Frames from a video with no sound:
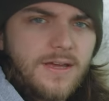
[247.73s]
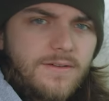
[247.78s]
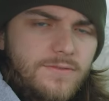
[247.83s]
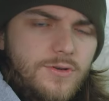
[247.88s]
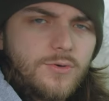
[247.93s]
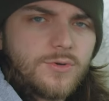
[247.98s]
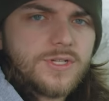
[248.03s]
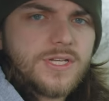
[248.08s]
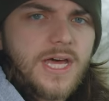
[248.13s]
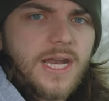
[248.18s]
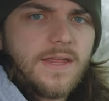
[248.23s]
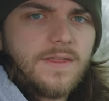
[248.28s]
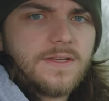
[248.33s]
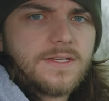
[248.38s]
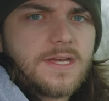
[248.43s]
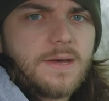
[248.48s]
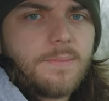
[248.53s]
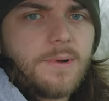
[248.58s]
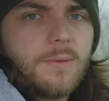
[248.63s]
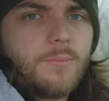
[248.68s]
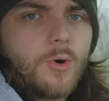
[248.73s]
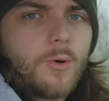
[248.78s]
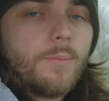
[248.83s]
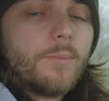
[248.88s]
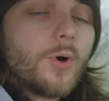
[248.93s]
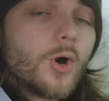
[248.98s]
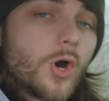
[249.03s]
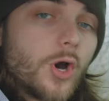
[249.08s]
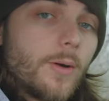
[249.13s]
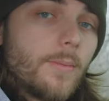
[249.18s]
if you were setting this up in a more
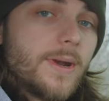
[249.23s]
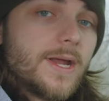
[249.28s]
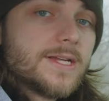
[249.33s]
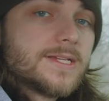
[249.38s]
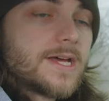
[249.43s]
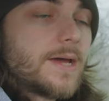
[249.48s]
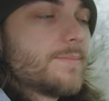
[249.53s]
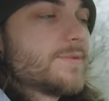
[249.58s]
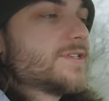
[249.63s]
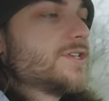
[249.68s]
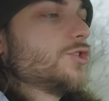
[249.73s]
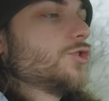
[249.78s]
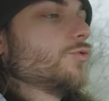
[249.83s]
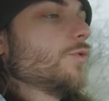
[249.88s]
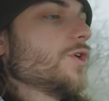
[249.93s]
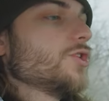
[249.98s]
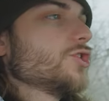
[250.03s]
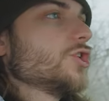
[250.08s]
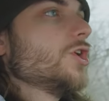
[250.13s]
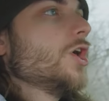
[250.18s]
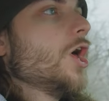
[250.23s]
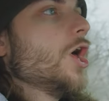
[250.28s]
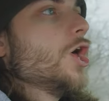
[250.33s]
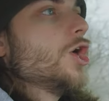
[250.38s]
permanent type of situation,